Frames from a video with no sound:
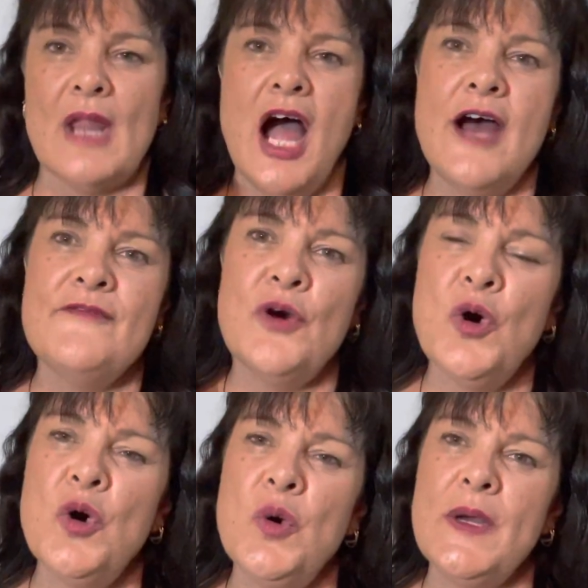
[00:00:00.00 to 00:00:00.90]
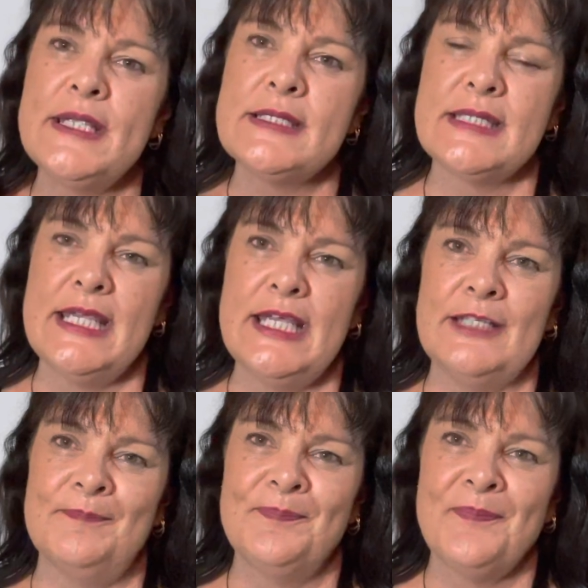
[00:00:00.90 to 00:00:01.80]
I've always
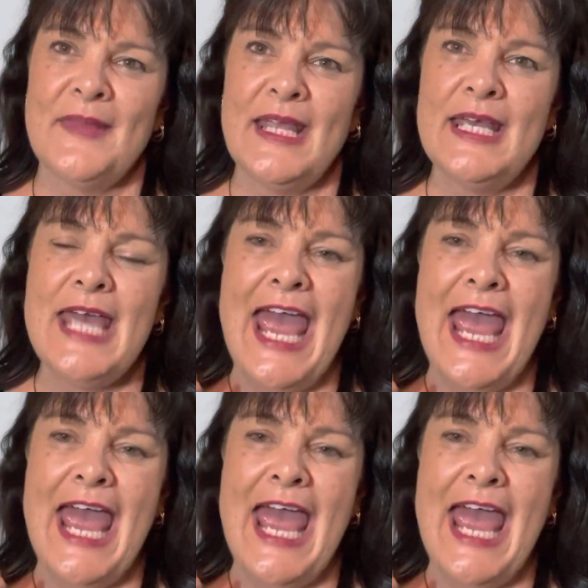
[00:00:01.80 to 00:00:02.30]
said it